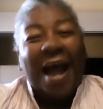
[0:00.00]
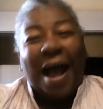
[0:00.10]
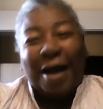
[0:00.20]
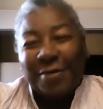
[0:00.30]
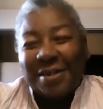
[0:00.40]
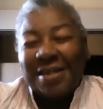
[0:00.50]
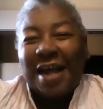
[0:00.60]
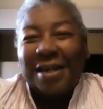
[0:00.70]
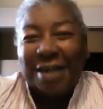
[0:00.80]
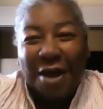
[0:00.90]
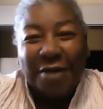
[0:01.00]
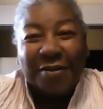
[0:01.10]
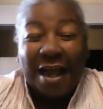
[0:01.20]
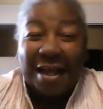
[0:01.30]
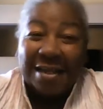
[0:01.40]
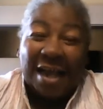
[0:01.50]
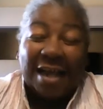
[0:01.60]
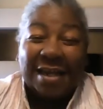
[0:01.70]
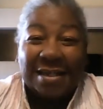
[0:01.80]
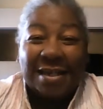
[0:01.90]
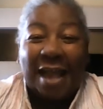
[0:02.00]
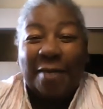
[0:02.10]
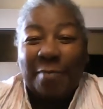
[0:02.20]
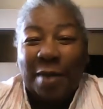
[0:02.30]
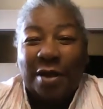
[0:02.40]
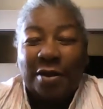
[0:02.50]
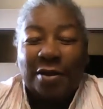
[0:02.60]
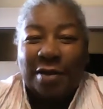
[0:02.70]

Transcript: I wish I'd known that because that could have saved me,